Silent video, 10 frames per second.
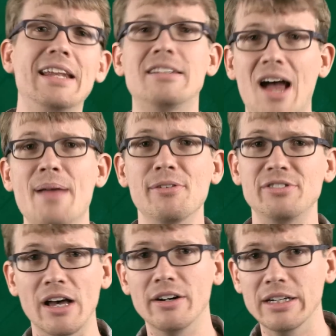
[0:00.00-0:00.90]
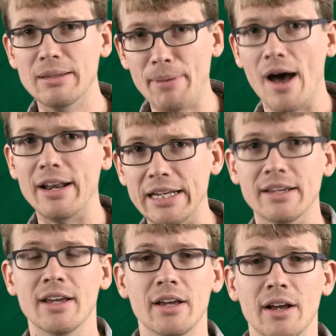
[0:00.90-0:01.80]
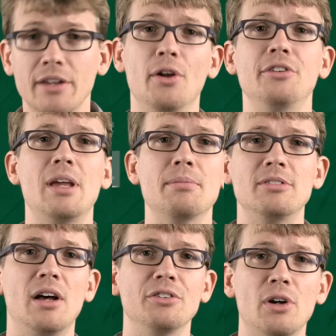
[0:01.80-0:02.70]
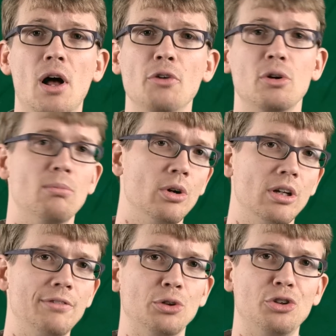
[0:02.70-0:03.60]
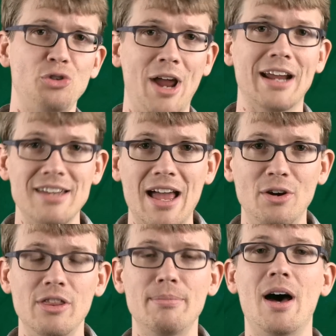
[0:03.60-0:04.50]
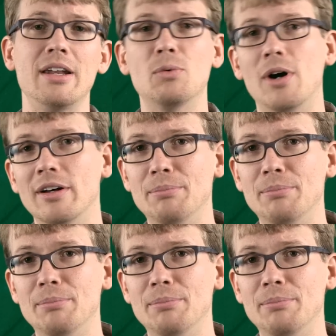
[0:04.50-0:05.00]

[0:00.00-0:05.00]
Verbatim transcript: any type of cell in the body. Adult stem cells are also more difficult to track down in the body, while